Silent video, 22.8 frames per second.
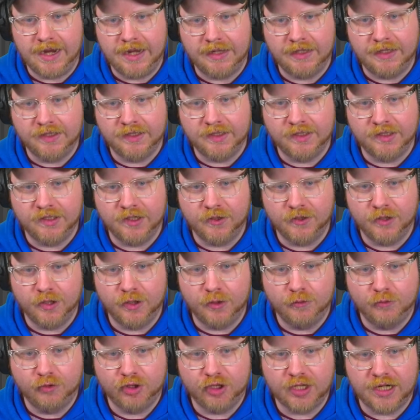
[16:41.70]
this is our
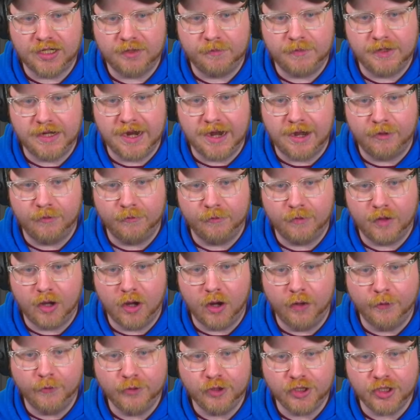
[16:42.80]
new Check Me Out
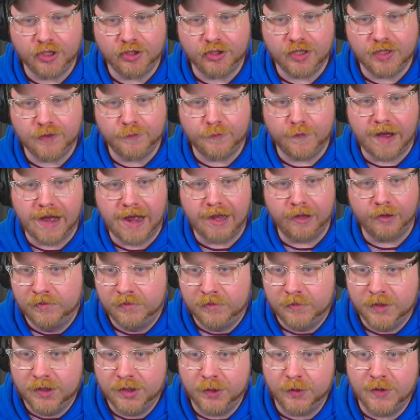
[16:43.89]
OGG file.
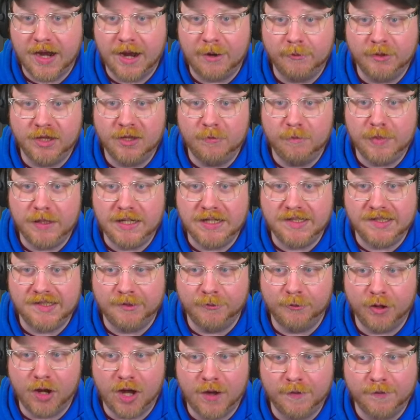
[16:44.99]
So now with the beat
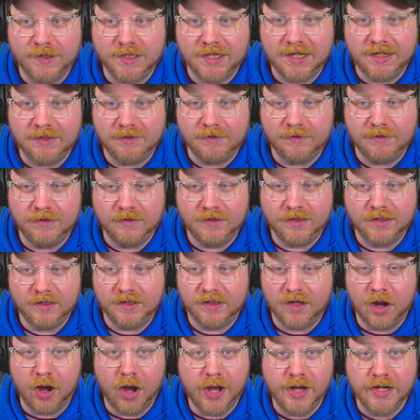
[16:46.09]
0 offset
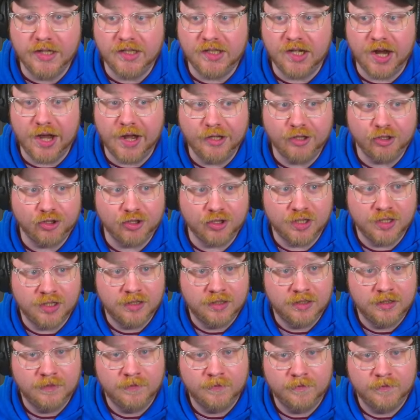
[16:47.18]
untouched,
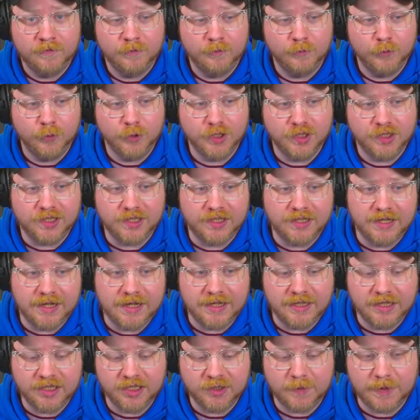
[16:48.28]
we're just going to
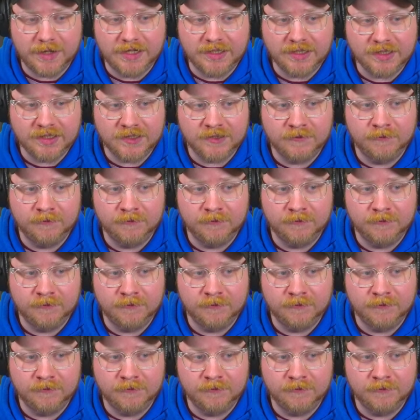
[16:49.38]
hit the space.